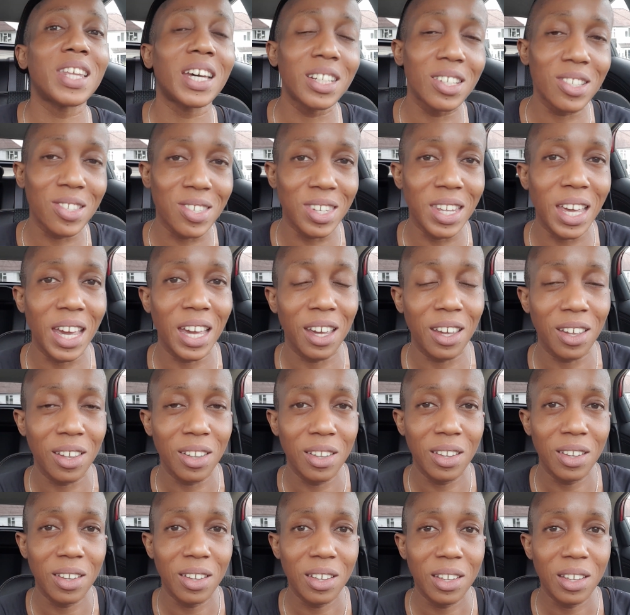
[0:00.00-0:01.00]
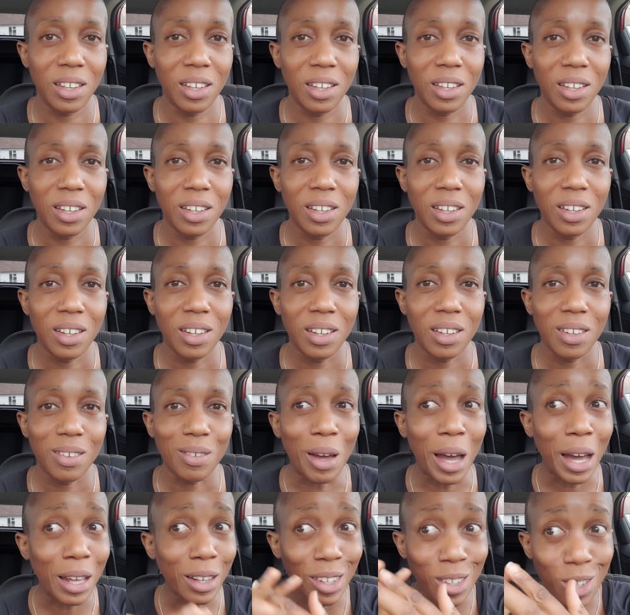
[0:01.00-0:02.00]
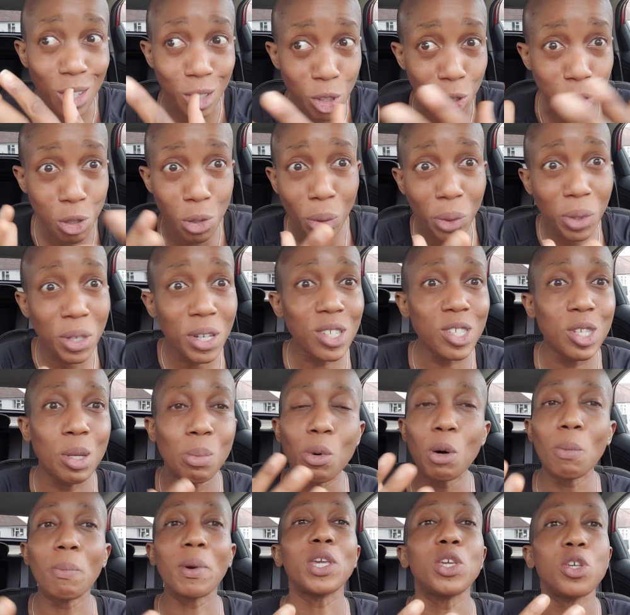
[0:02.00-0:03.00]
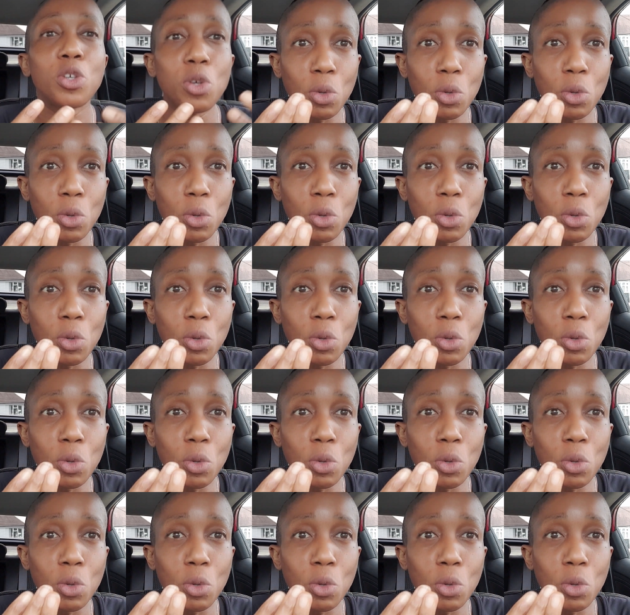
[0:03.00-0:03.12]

that it's there. And the truth is, the moment